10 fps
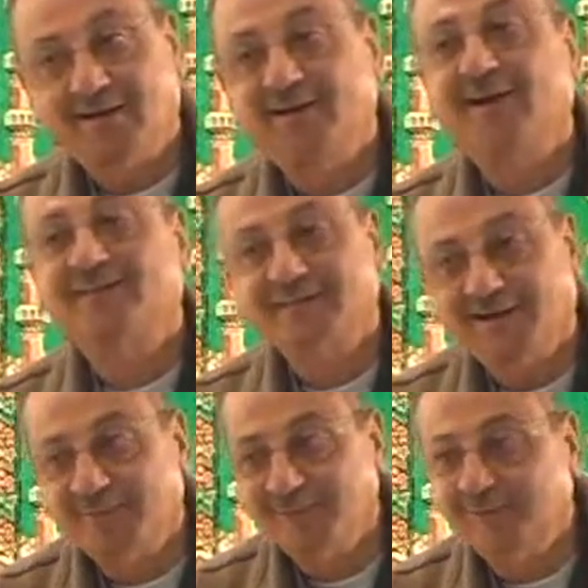
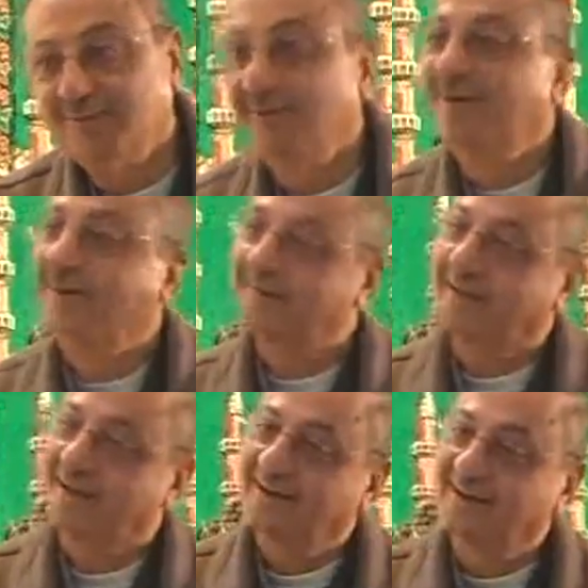azhabu,
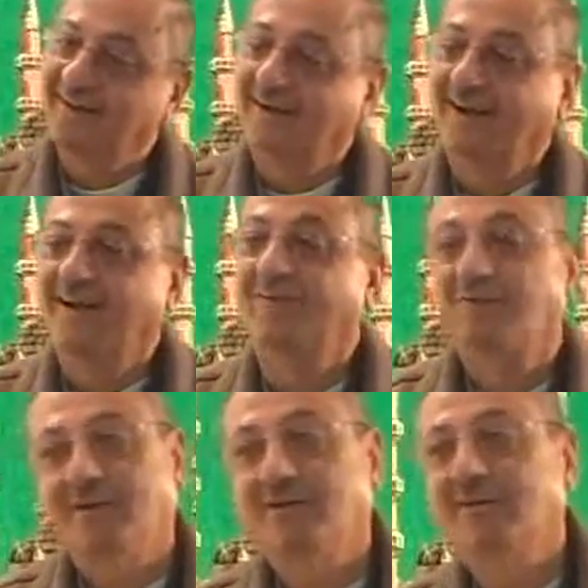then
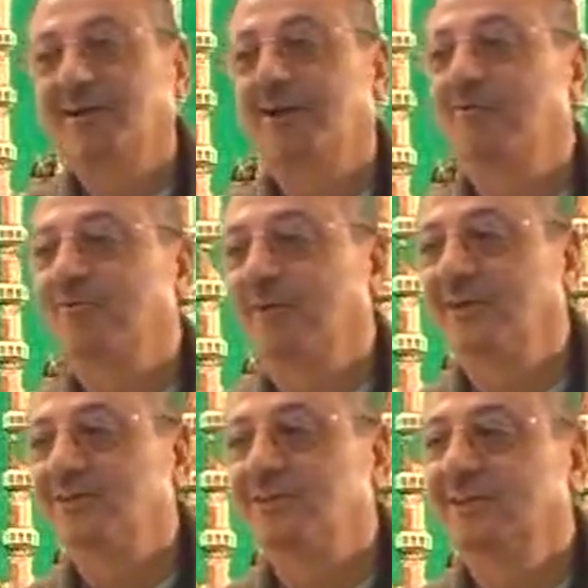fa will come
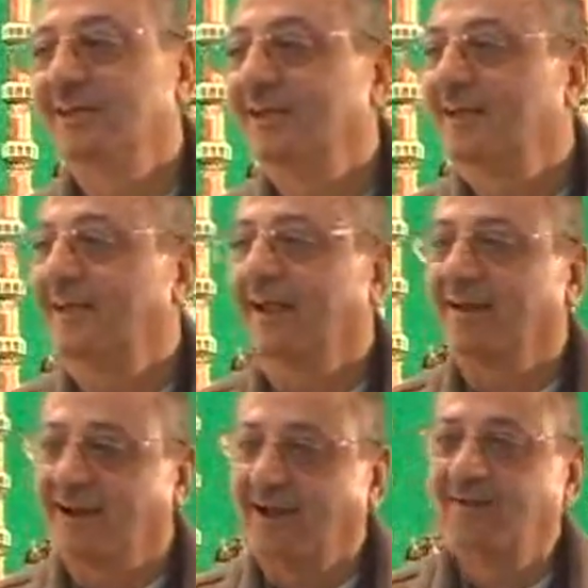first and
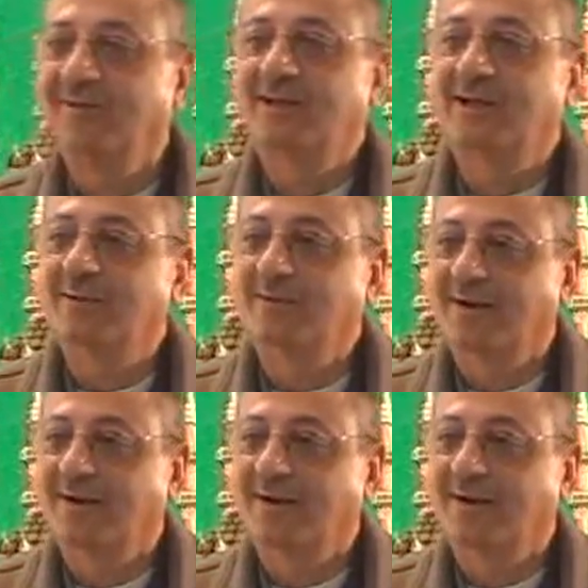hal will come